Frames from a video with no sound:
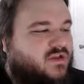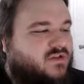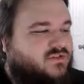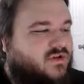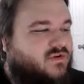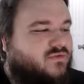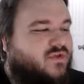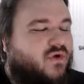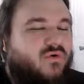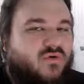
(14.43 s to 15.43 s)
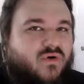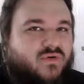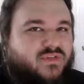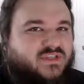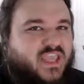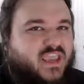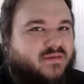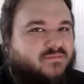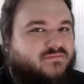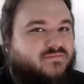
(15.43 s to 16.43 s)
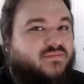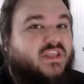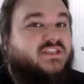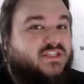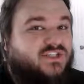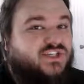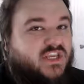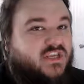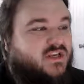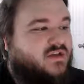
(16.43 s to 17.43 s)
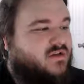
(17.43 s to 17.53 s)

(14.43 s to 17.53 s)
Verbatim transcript: So the whole goal of this game is to cheat.